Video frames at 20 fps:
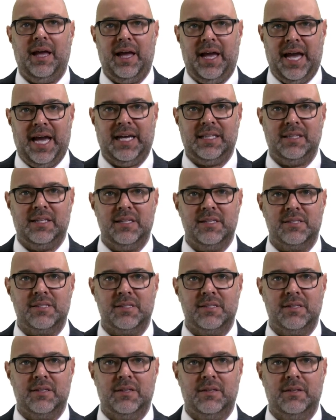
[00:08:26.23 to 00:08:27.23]

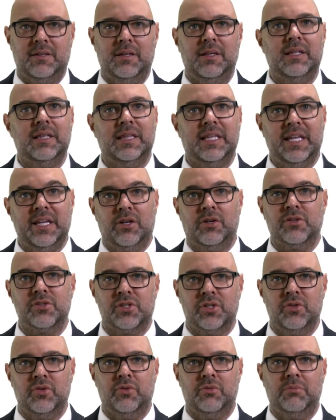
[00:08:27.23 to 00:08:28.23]
Atlas,
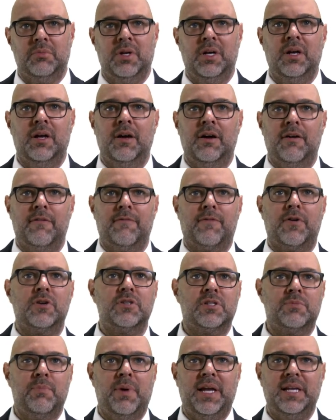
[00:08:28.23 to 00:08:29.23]
LegalZoom,
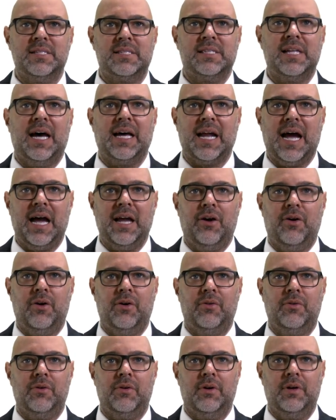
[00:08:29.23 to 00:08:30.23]

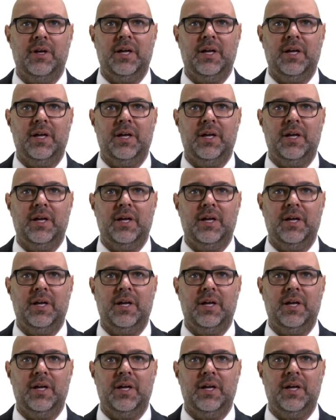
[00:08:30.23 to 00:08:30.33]
FirstBase.io,